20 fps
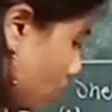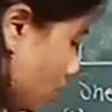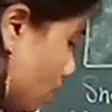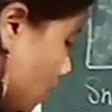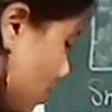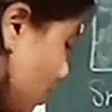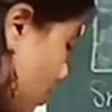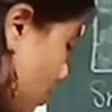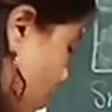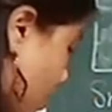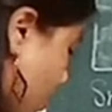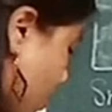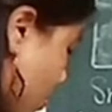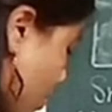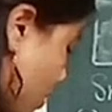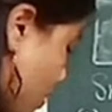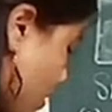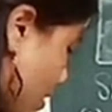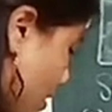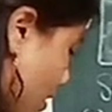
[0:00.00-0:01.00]
this is
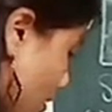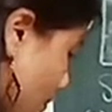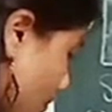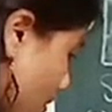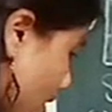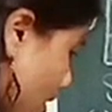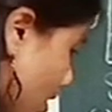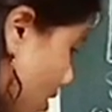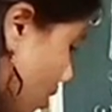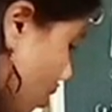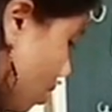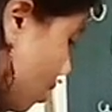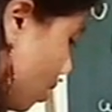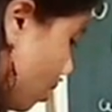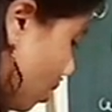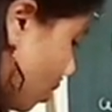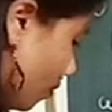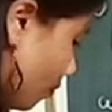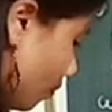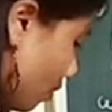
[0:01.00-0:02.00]
nothing but
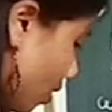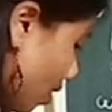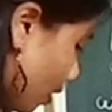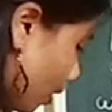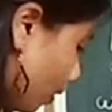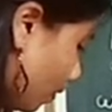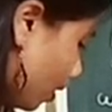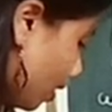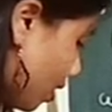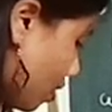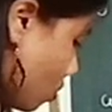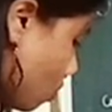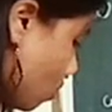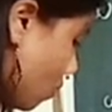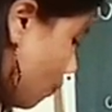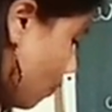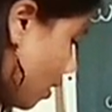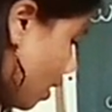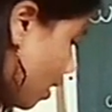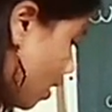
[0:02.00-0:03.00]
refractive index of
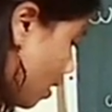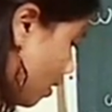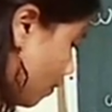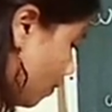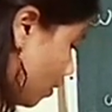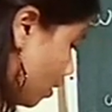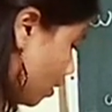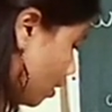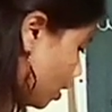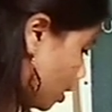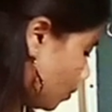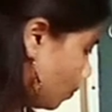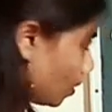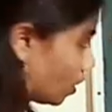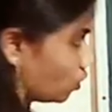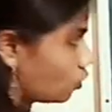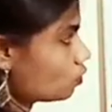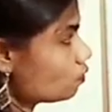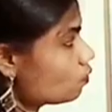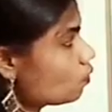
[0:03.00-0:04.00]
air with respect to
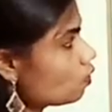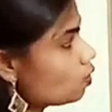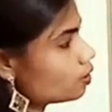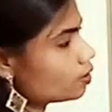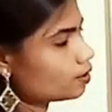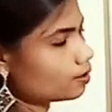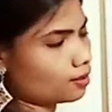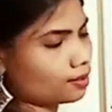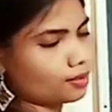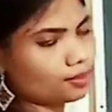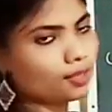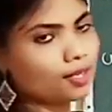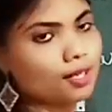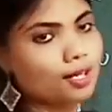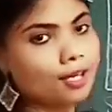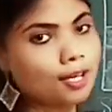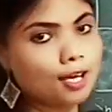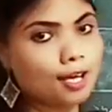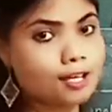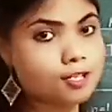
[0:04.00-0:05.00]
water.
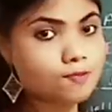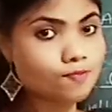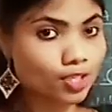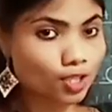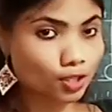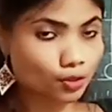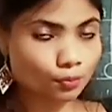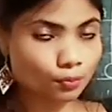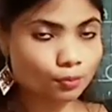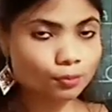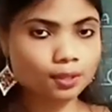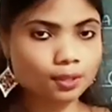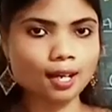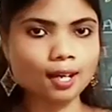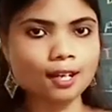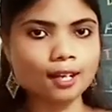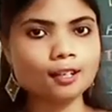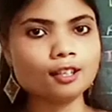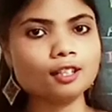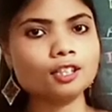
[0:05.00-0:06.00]
As we know that
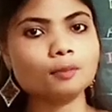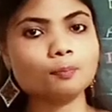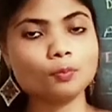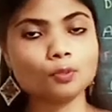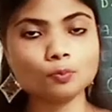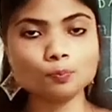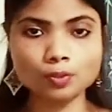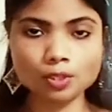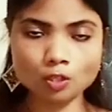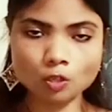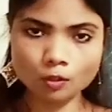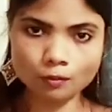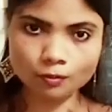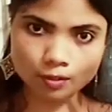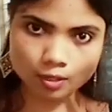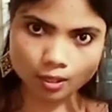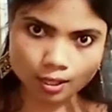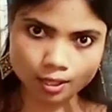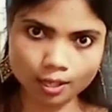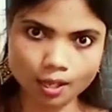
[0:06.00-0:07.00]
the pupil of our
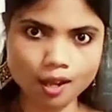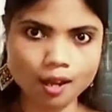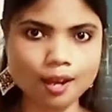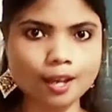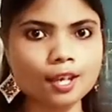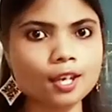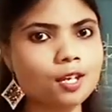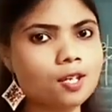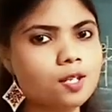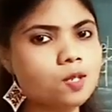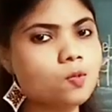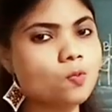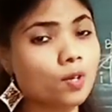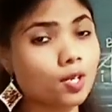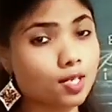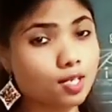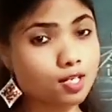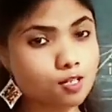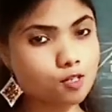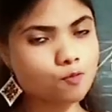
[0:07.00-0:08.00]
eye is very
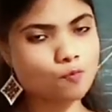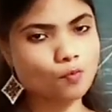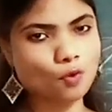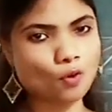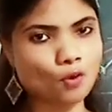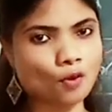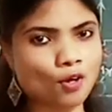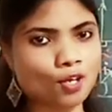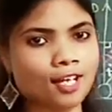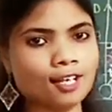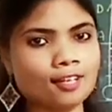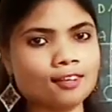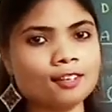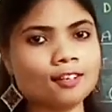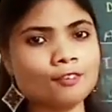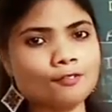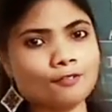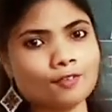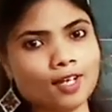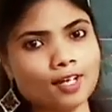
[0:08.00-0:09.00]
small and the
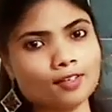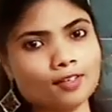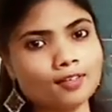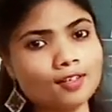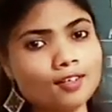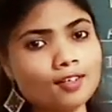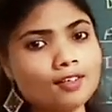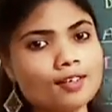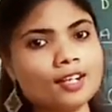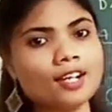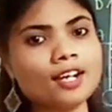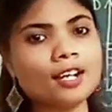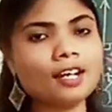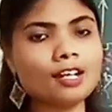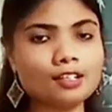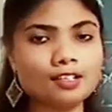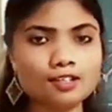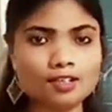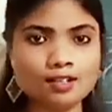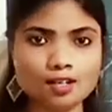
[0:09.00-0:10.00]
refracted ray
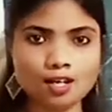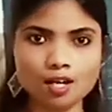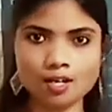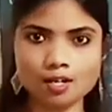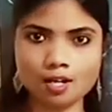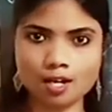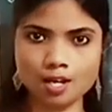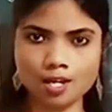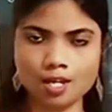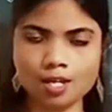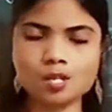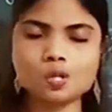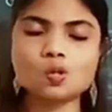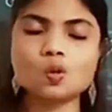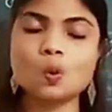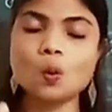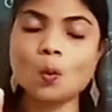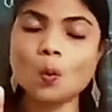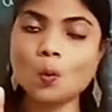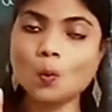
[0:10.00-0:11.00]
enter our eyes
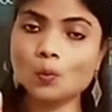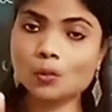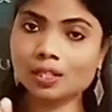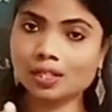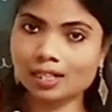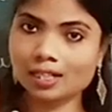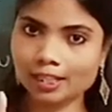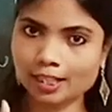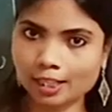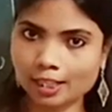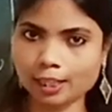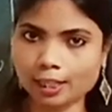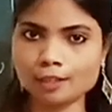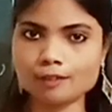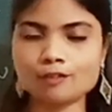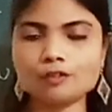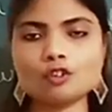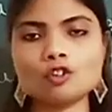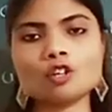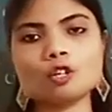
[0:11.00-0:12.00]
only if
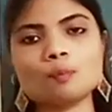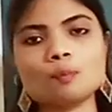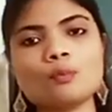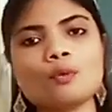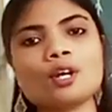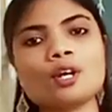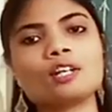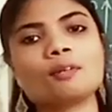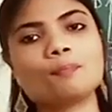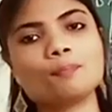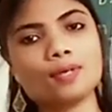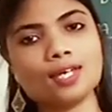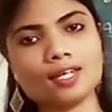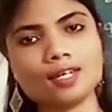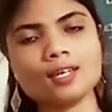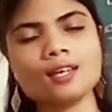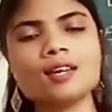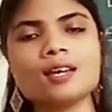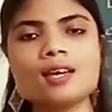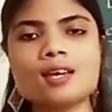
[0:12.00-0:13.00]
your point B
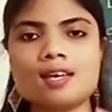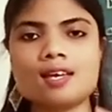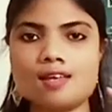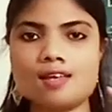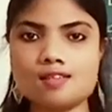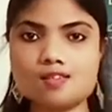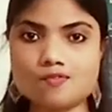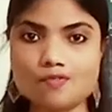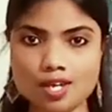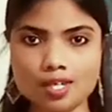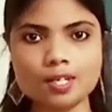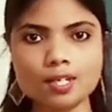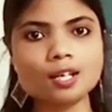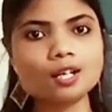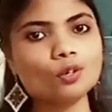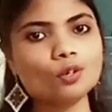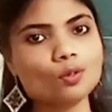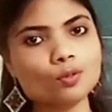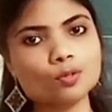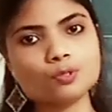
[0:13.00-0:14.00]
is very
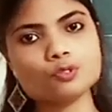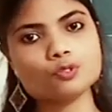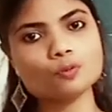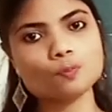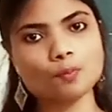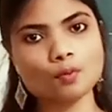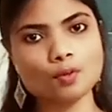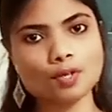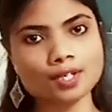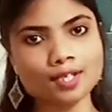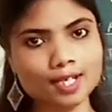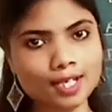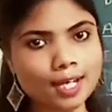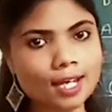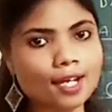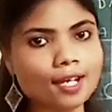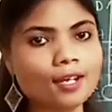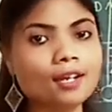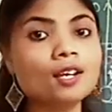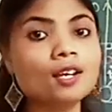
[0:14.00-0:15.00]
close to point
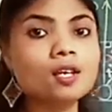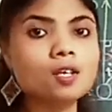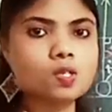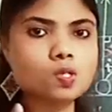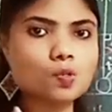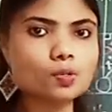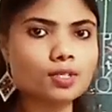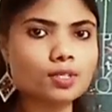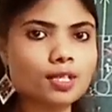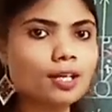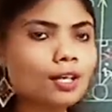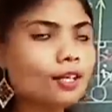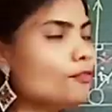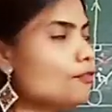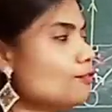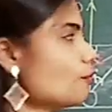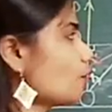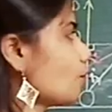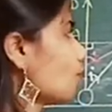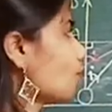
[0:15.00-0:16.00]
A. So
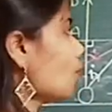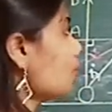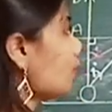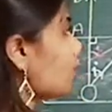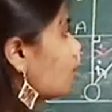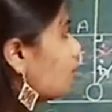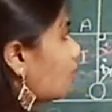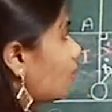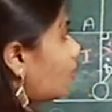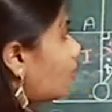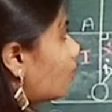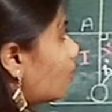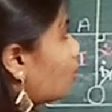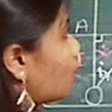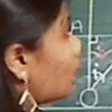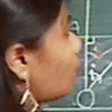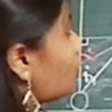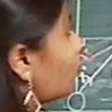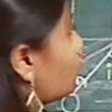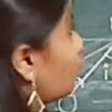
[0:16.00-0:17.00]
therefore, due
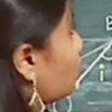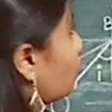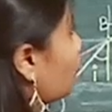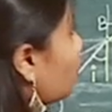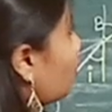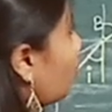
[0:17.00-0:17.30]
to